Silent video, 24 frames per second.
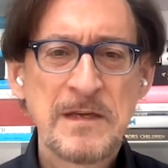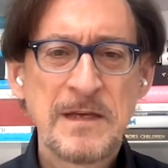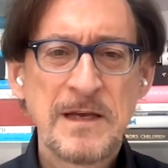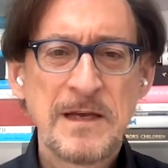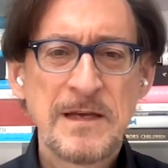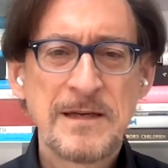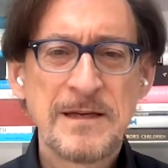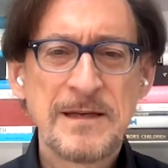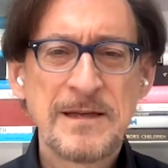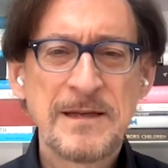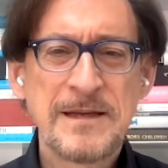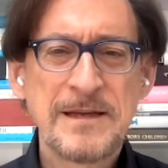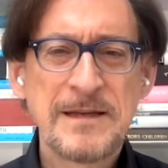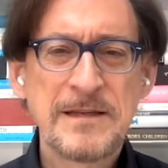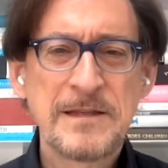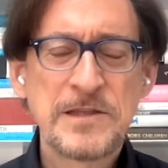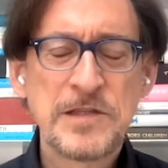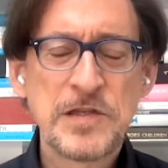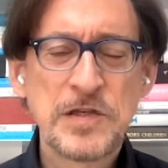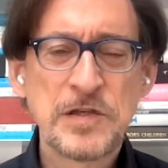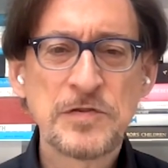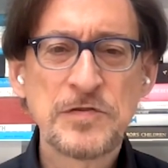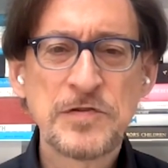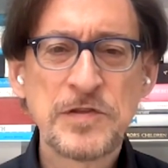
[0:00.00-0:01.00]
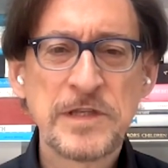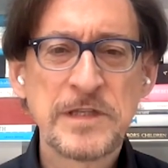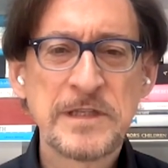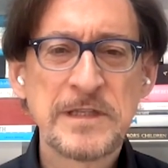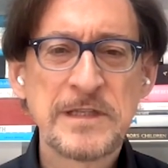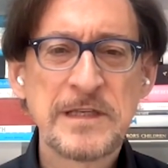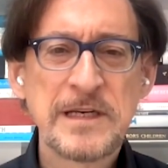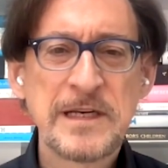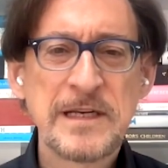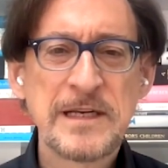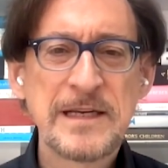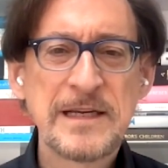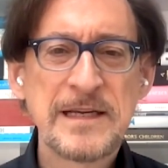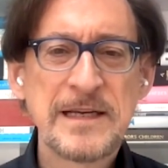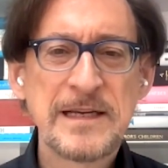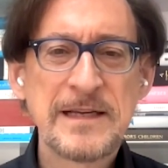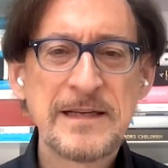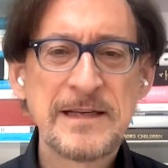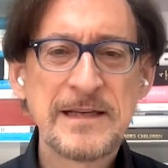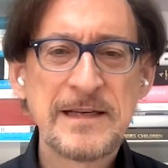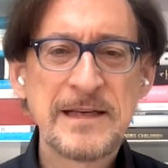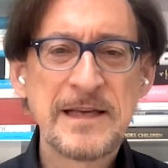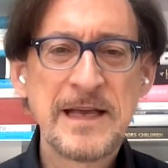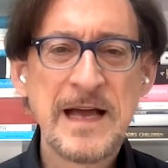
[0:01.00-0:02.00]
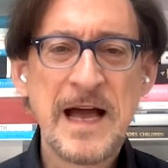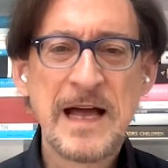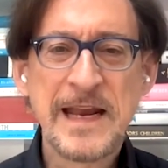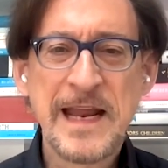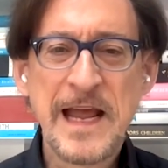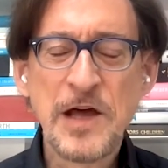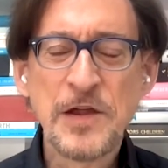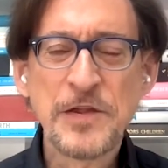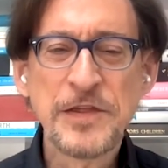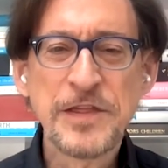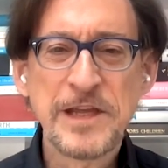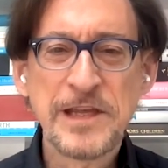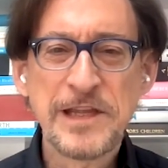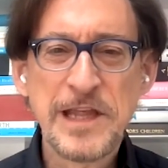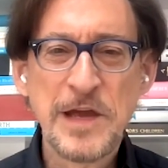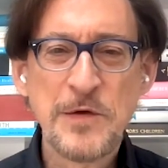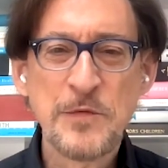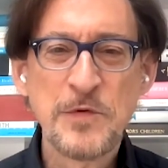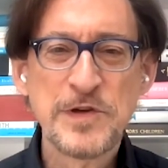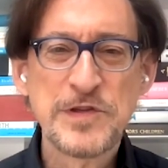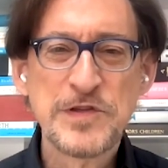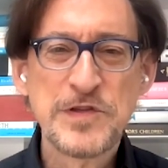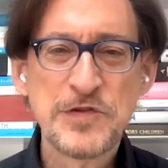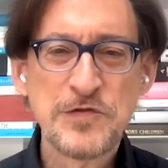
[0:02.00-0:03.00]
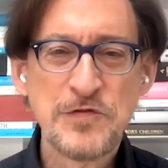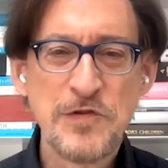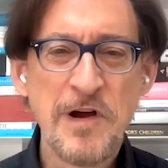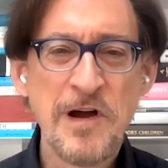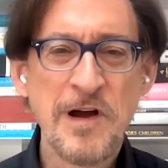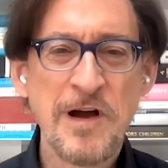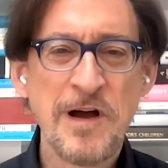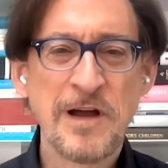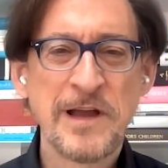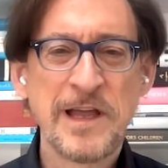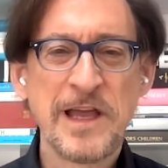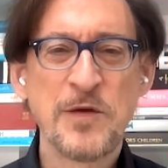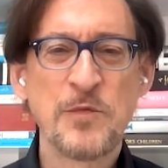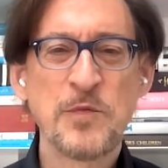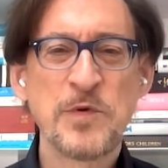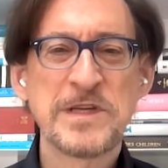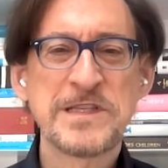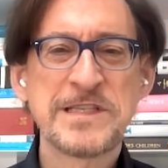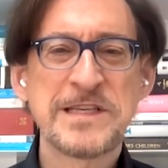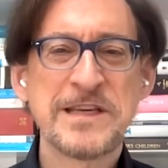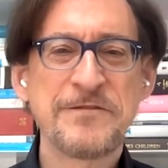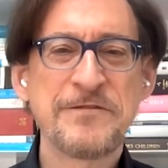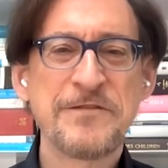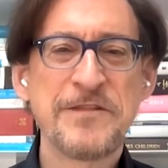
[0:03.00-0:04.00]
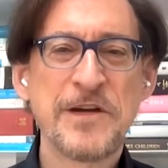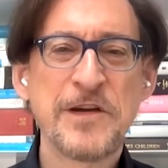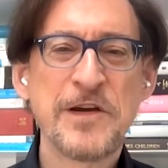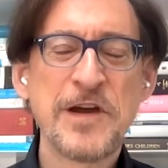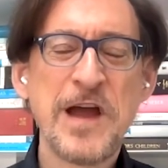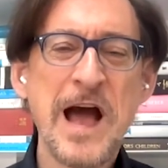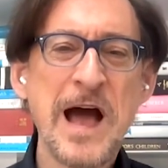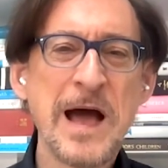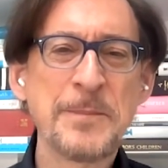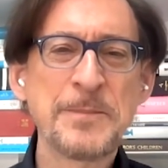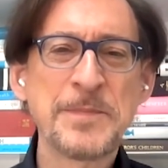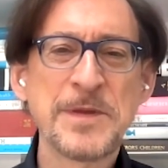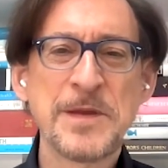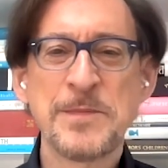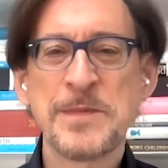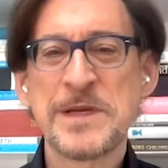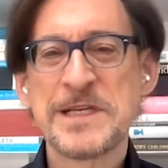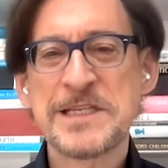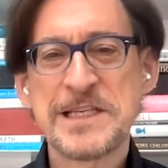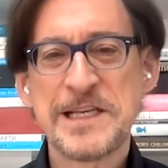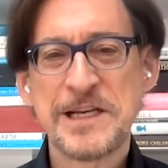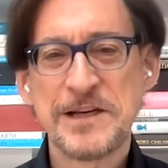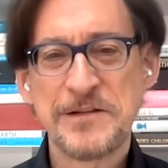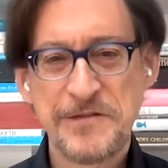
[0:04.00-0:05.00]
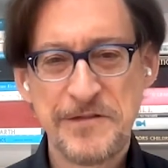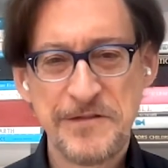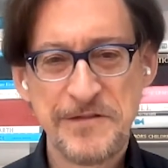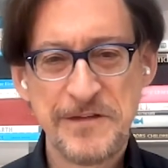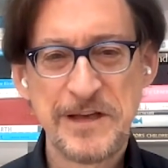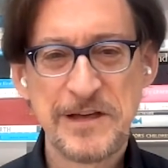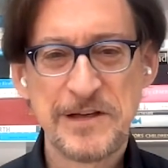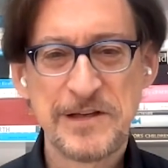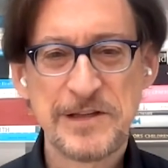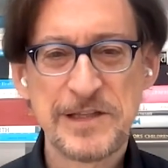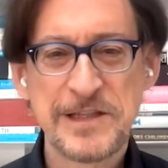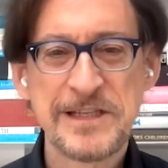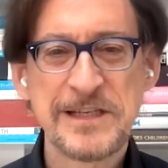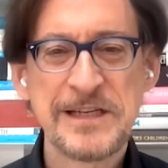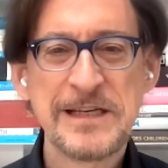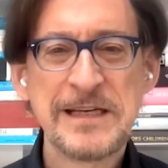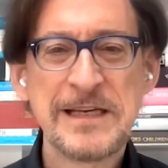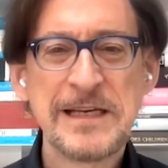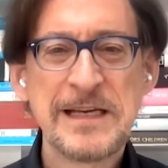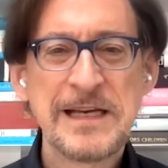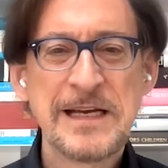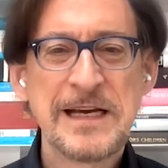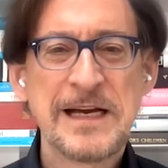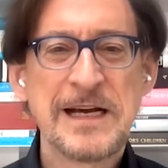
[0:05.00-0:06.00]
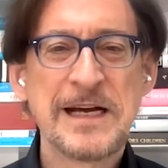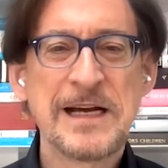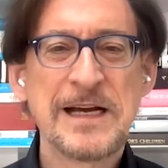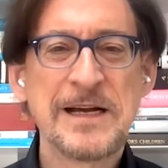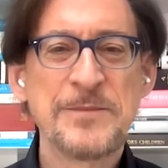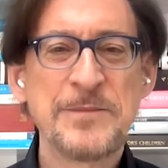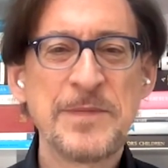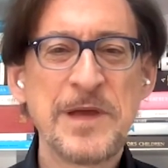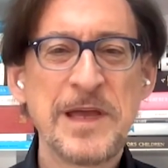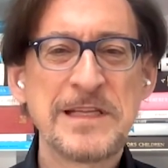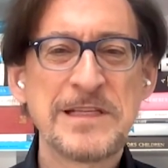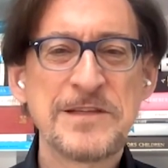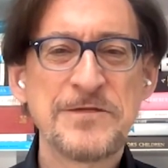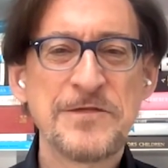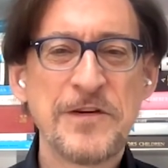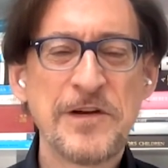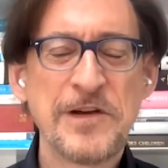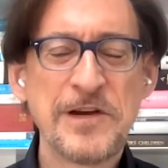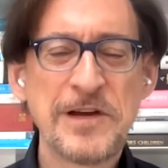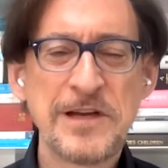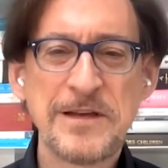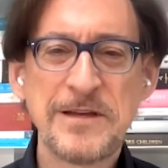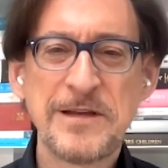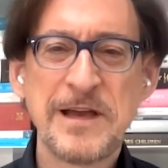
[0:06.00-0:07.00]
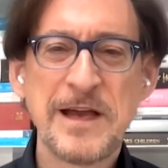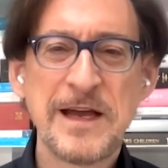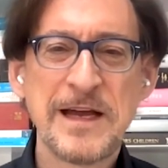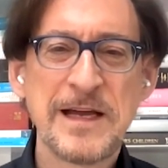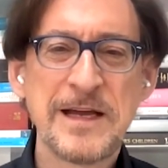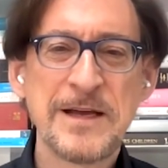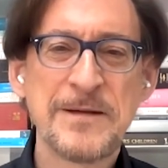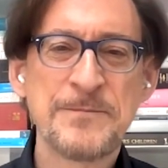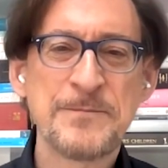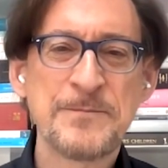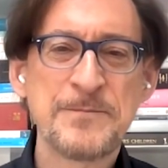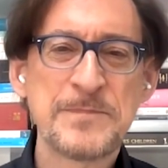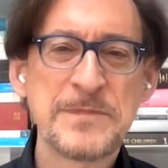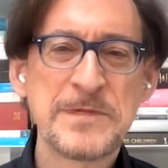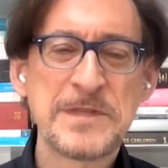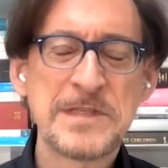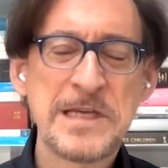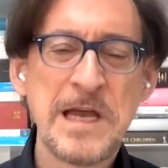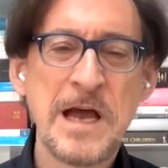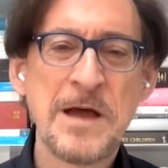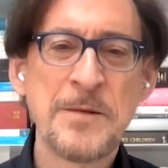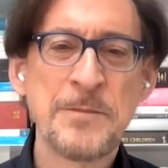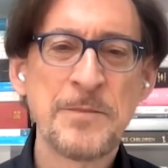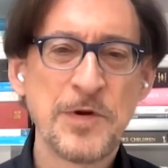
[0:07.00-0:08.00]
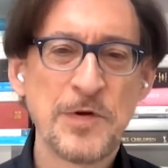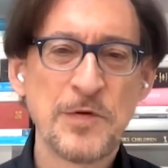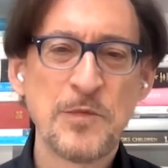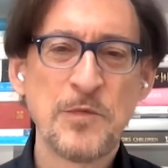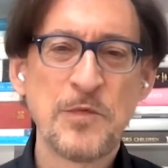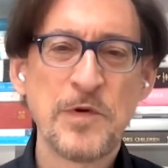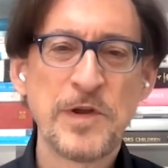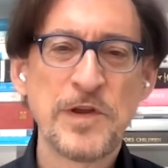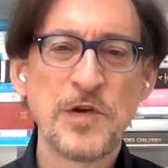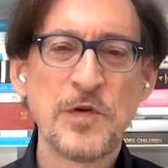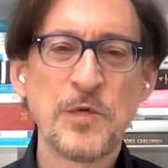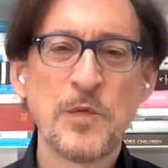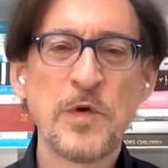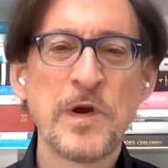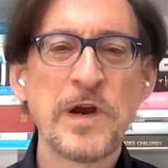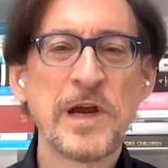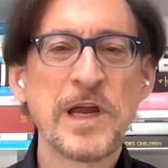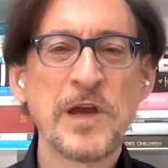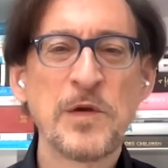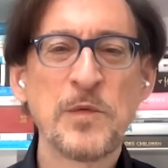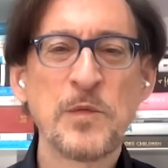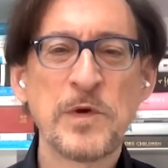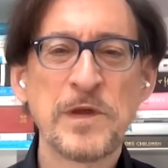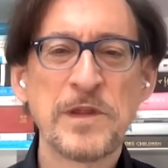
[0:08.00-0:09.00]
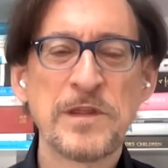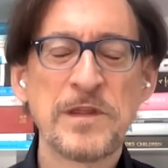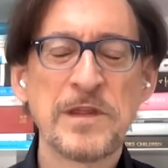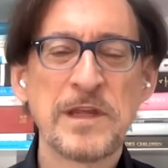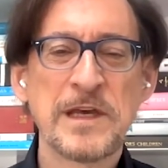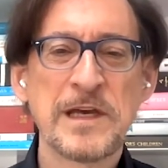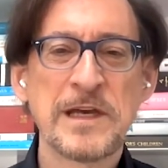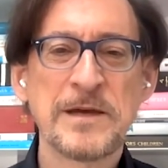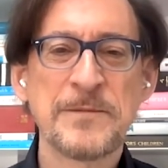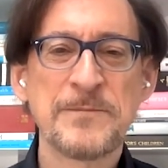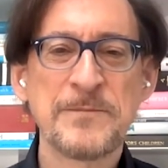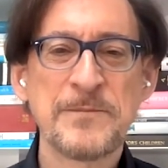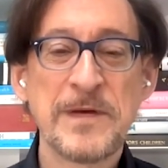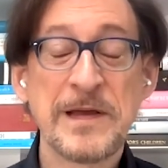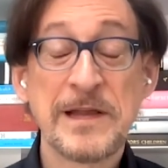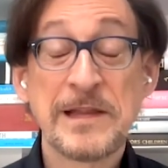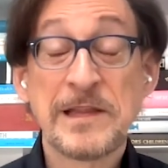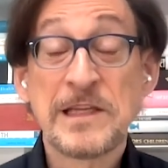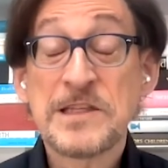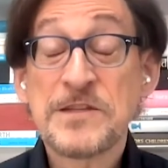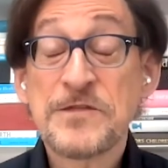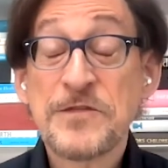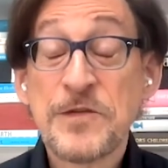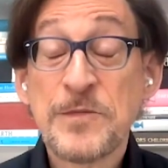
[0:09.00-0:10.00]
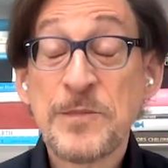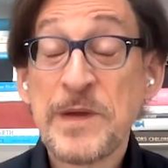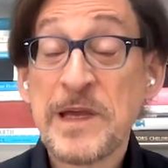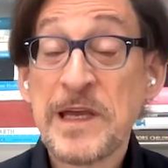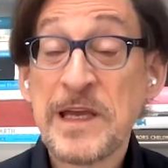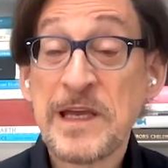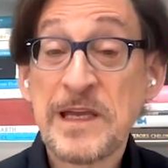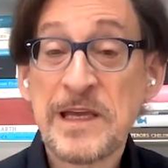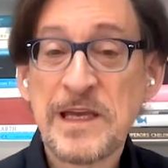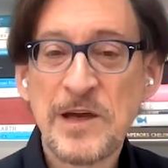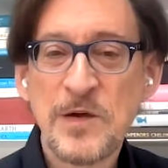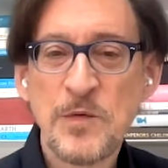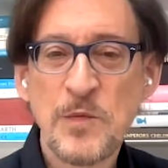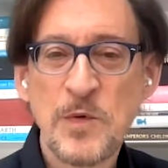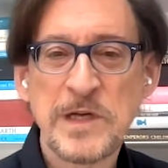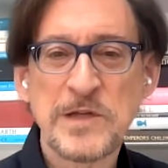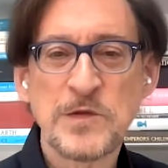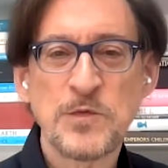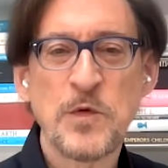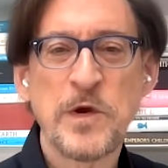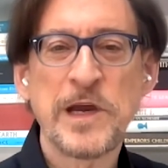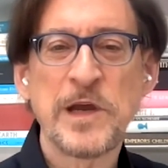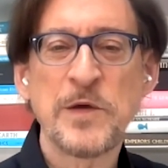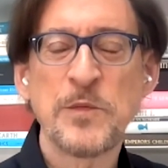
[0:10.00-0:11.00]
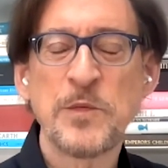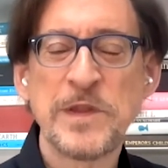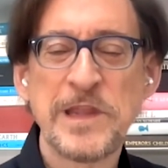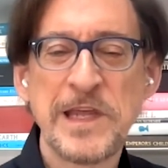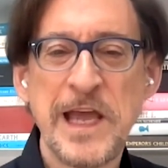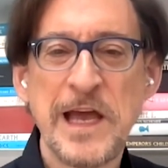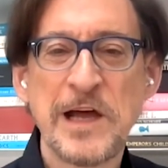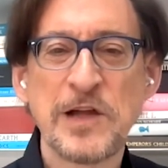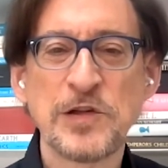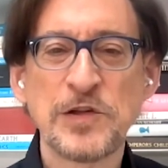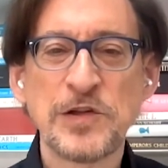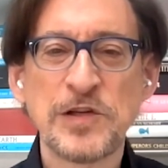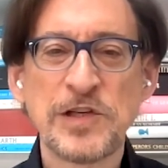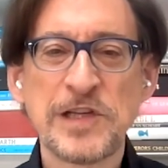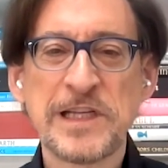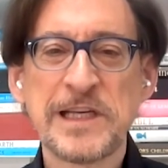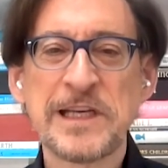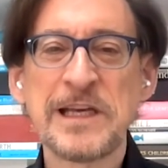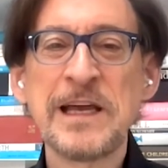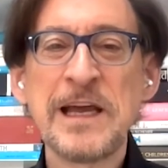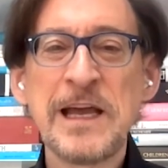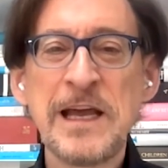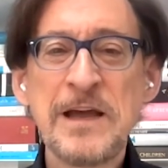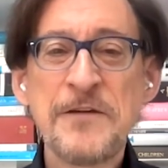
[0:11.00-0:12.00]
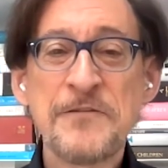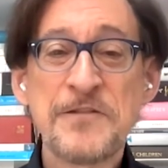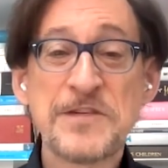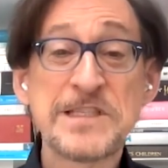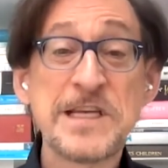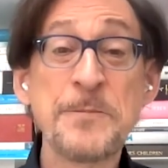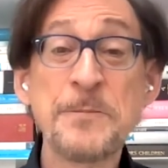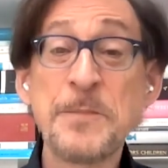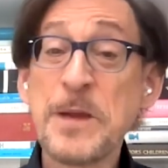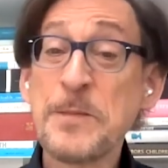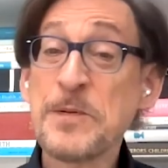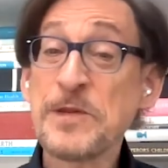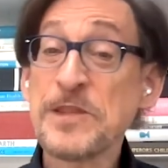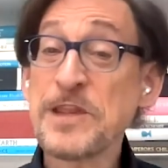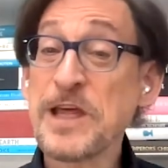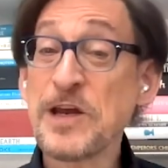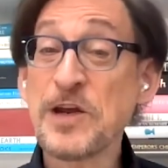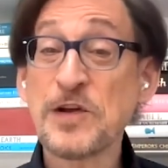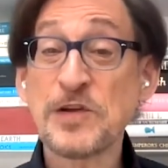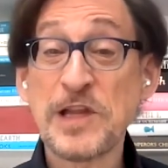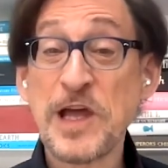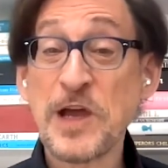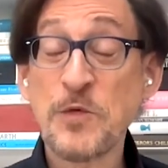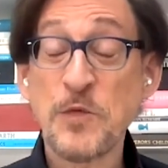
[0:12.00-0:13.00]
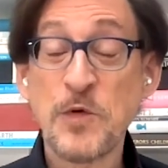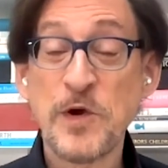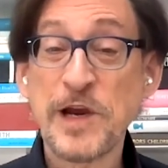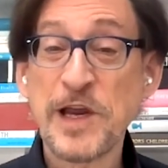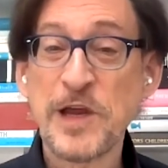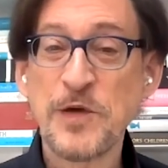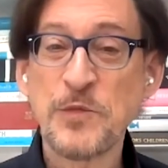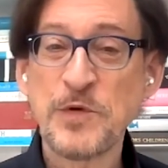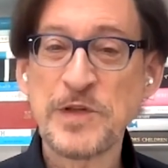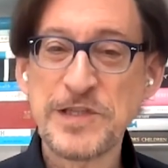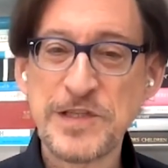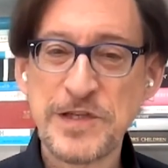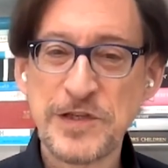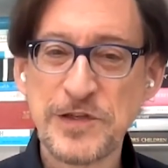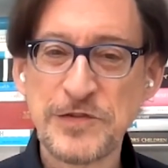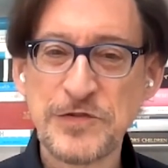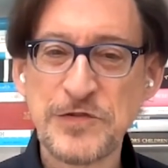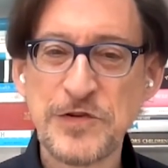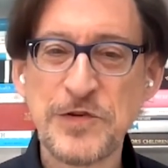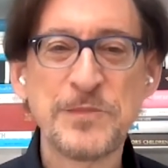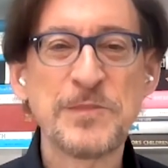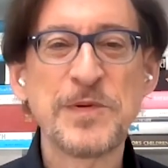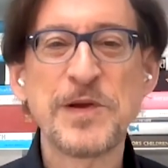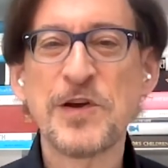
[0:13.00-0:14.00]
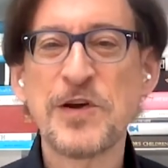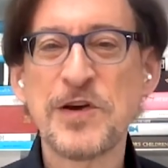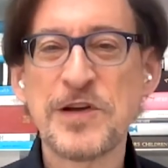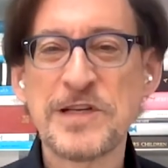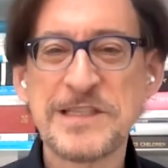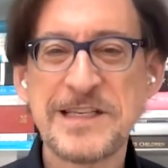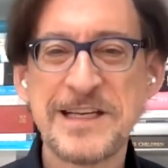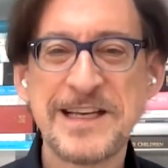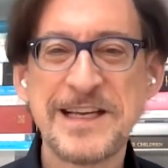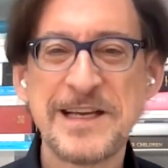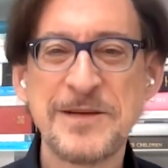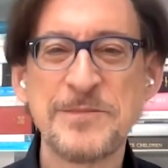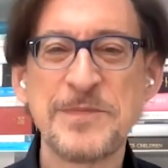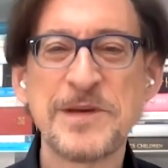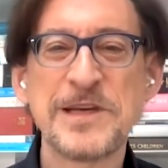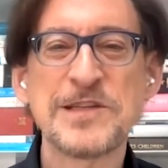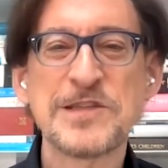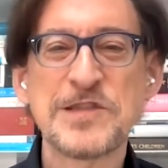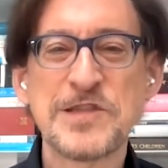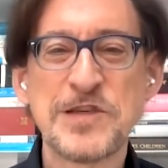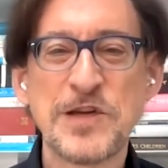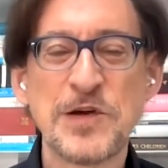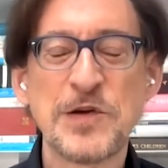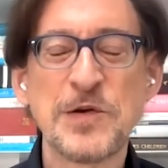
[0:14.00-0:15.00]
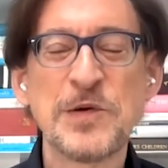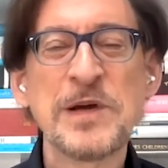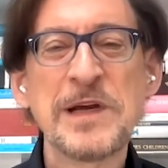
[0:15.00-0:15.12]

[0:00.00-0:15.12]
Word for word: eh, children got healthy. They were strong. It was a very optimistic field. Um, it's very um, somber when you're working with, um, at least for me, it was working with the elderly. For some people, they don't like working with children because it can be so